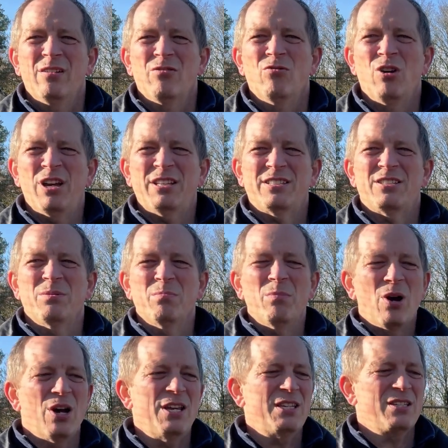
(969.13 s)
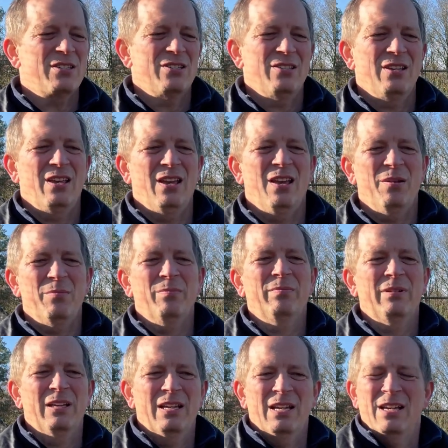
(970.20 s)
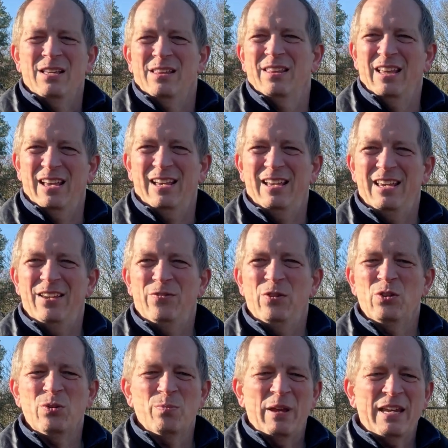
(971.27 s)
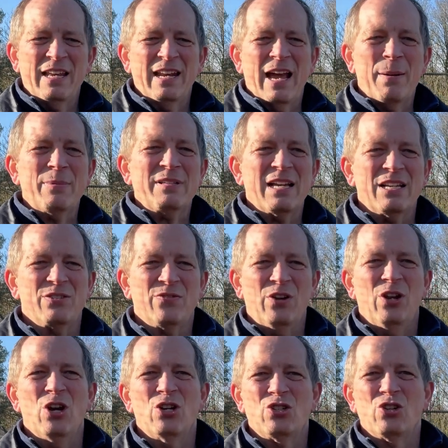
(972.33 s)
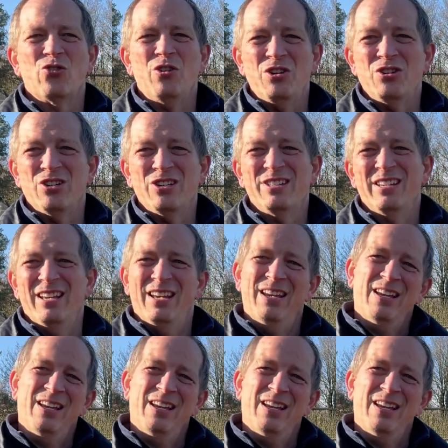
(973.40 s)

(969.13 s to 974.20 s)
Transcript: rats and mice, that if you're making habitats for larger creatures,